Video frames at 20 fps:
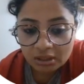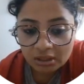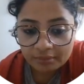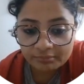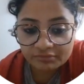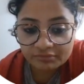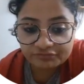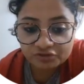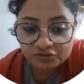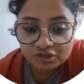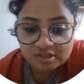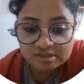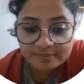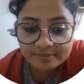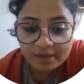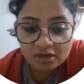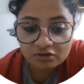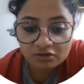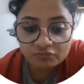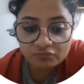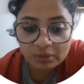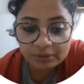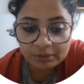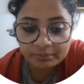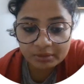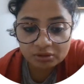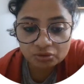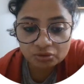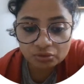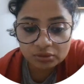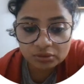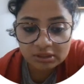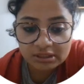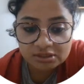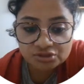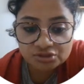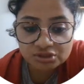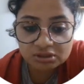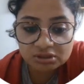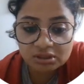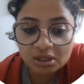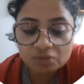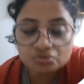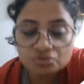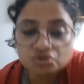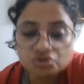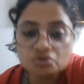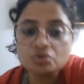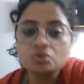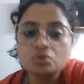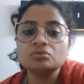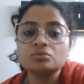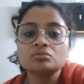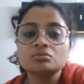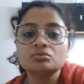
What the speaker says: before the span of 1 month only, jitna usko